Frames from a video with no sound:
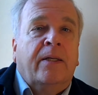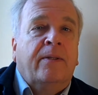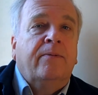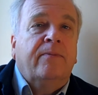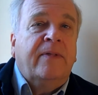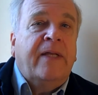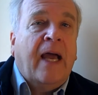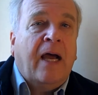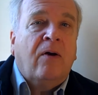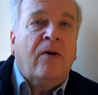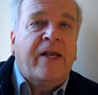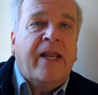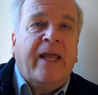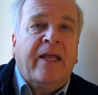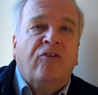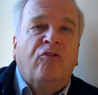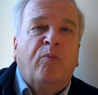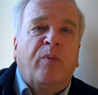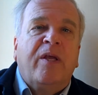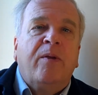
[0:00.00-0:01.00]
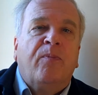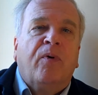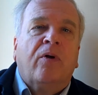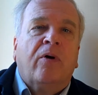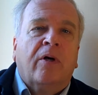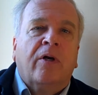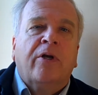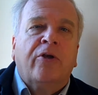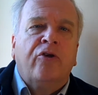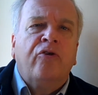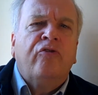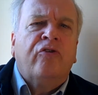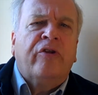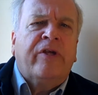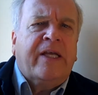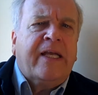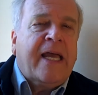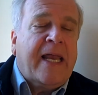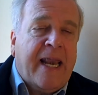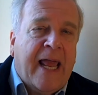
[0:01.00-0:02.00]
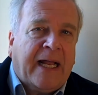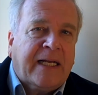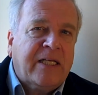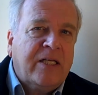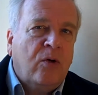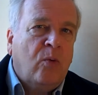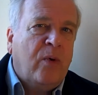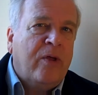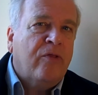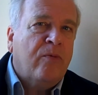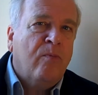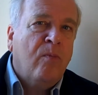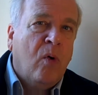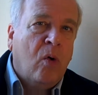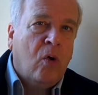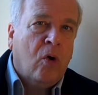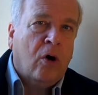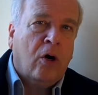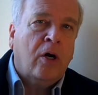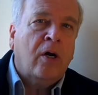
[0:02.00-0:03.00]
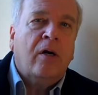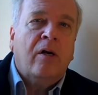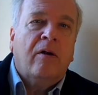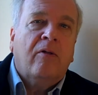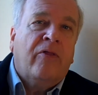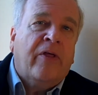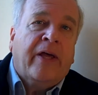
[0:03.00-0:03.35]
Nowadays, people are usually connecting with more